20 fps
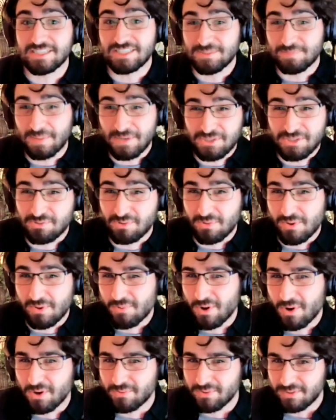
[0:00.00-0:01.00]
especially where we
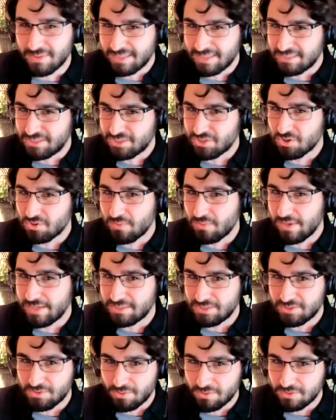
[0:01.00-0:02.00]
work with like zero
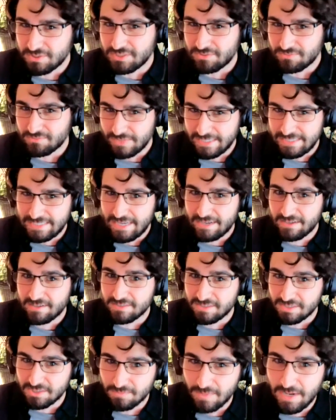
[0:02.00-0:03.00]
waste stores and
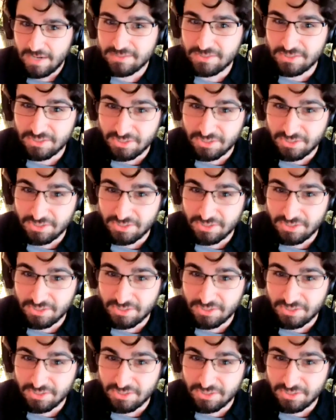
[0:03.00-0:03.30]
retailers as well to